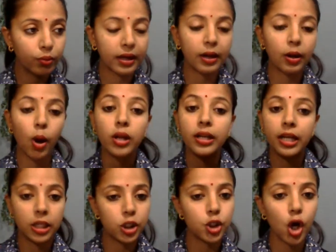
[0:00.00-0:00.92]
cannot
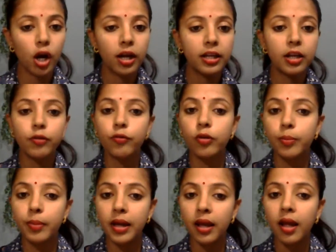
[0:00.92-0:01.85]
enjoy it, it
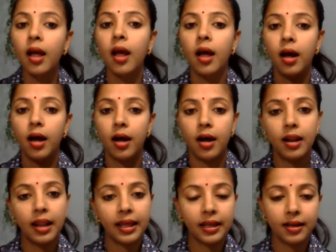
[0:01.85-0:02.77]
would be
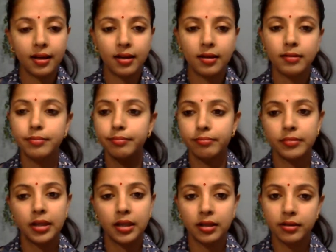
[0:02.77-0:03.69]
like
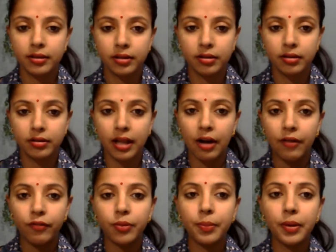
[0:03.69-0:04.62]

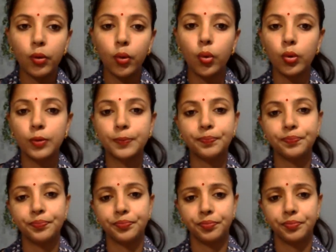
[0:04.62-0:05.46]
there would be no,